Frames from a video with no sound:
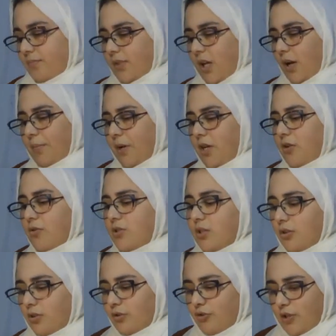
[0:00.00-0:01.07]
I'm gonna use a
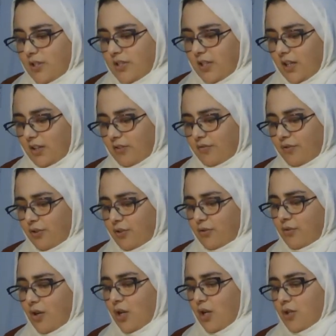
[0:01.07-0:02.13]
contrast color for
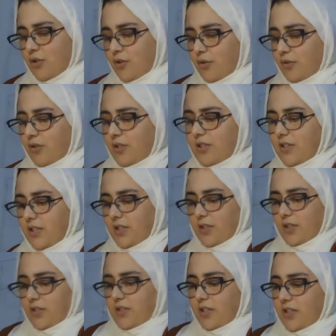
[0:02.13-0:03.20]
you, so you can,
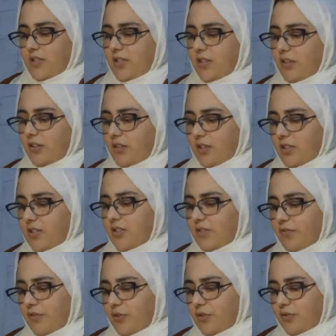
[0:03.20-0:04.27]
it's easy
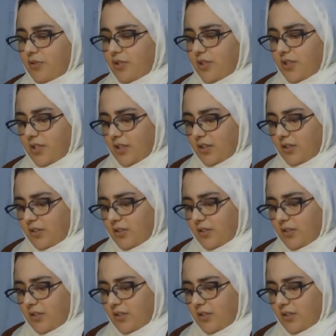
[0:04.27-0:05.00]
for you to see it.